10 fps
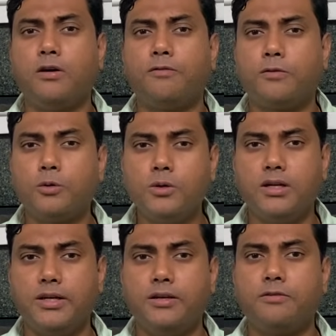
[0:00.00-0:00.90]

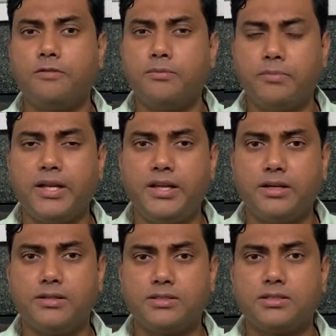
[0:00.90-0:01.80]
frugally for many
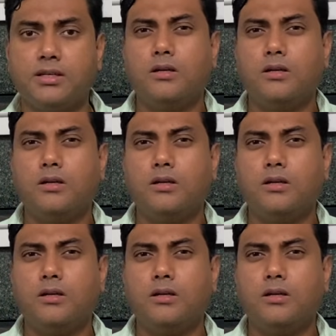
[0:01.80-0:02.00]
years.